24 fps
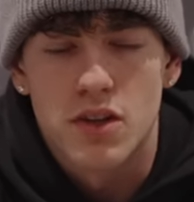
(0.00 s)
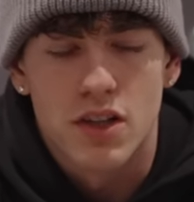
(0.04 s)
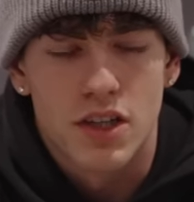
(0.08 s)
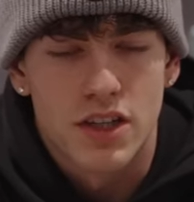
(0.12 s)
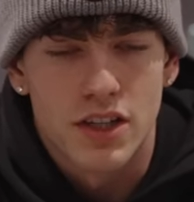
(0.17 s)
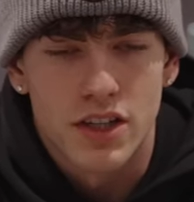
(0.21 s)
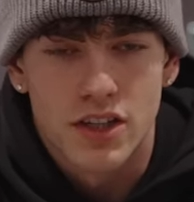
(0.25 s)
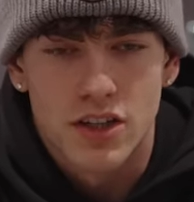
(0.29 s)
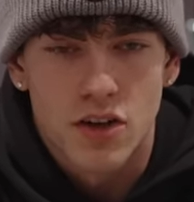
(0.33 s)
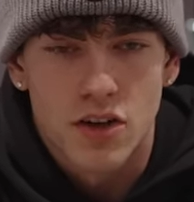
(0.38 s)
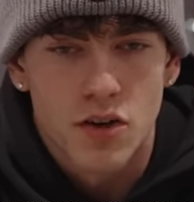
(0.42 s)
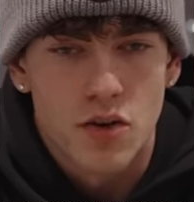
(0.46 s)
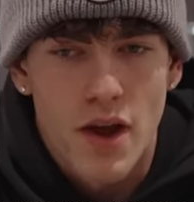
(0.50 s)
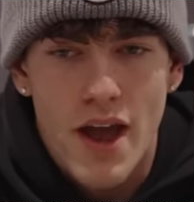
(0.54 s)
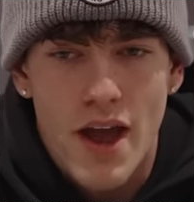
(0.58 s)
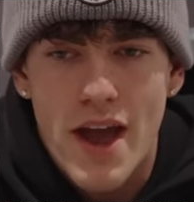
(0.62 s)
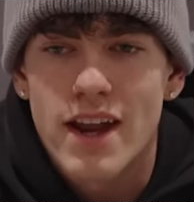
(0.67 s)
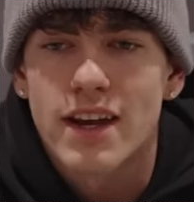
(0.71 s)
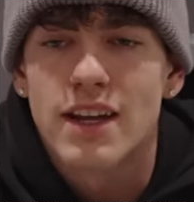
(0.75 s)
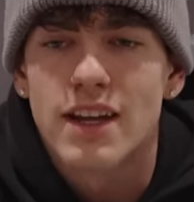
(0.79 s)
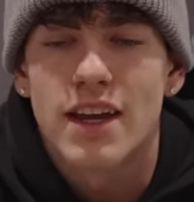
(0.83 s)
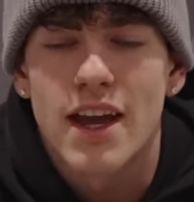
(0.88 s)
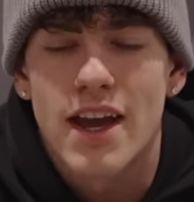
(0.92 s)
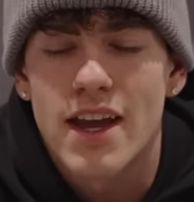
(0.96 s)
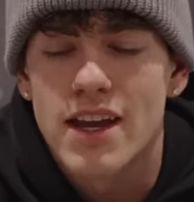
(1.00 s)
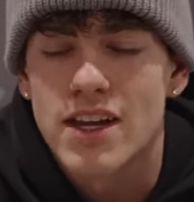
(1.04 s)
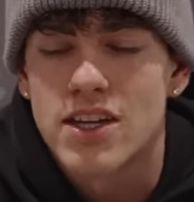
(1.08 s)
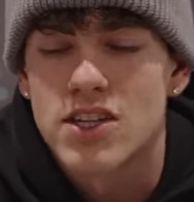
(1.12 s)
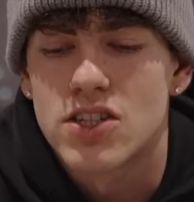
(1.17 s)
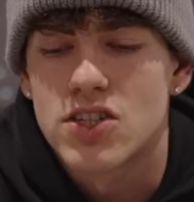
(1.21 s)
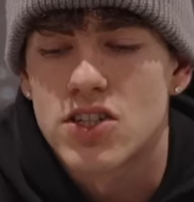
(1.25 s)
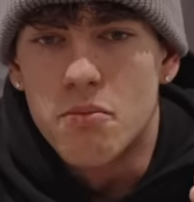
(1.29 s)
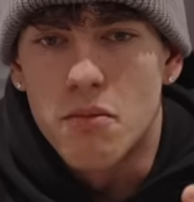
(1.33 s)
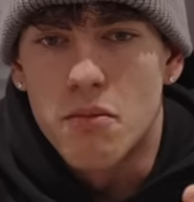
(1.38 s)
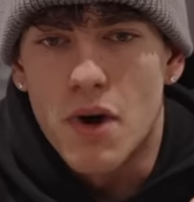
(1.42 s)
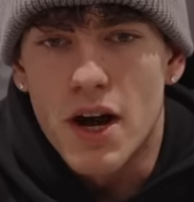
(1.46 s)
you know, any
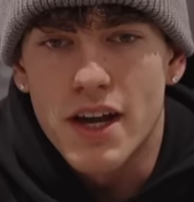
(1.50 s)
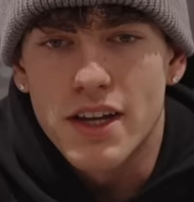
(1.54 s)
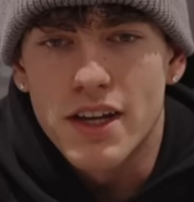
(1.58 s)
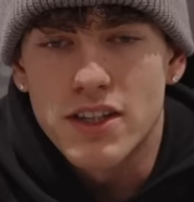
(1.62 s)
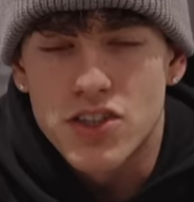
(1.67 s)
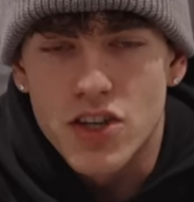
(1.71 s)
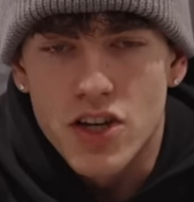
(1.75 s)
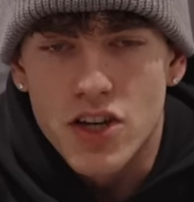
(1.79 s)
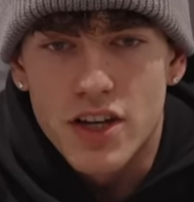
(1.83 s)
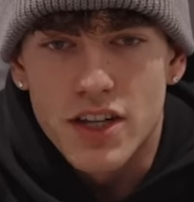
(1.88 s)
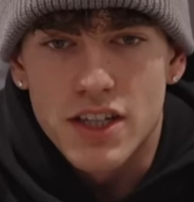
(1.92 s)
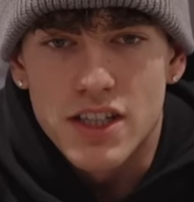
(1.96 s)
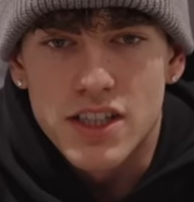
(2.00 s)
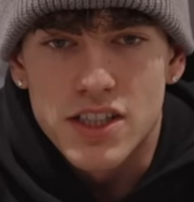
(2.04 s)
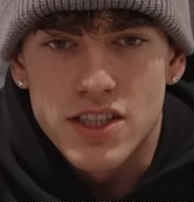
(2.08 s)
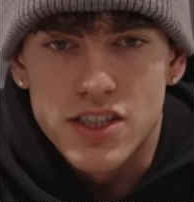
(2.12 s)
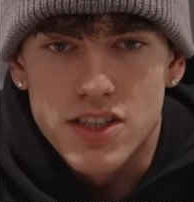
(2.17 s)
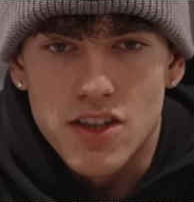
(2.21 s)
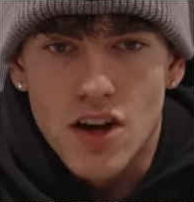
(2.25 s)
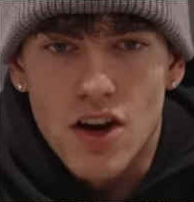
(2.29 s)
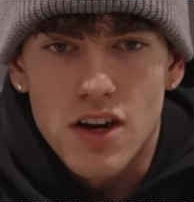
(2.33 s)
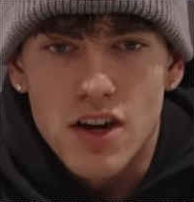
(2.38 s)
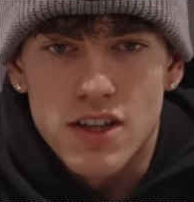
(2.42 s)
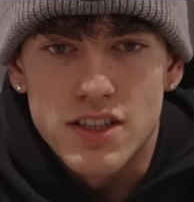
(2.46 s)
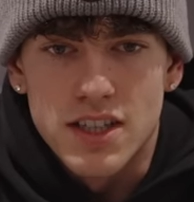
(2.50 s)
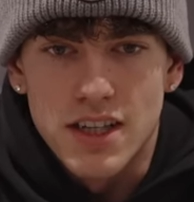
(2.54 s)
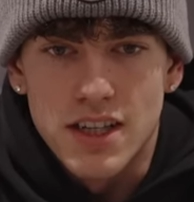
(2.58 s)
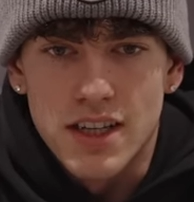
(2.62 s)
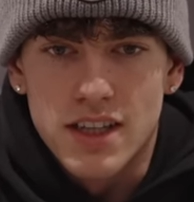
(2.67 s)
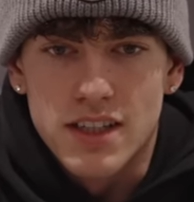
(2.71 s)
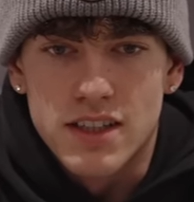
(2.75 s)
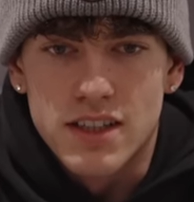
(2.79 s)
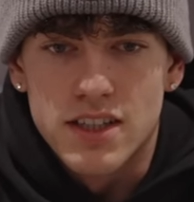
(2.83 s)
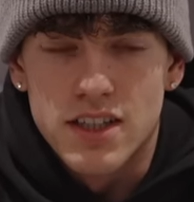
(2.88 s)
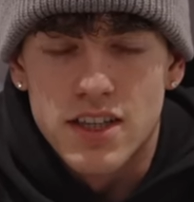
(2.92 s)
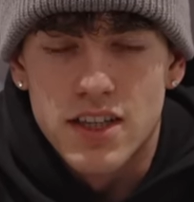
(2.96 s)
age. My journey
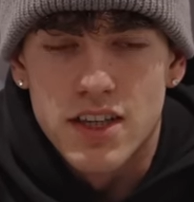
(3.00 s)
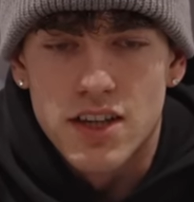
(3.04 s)
started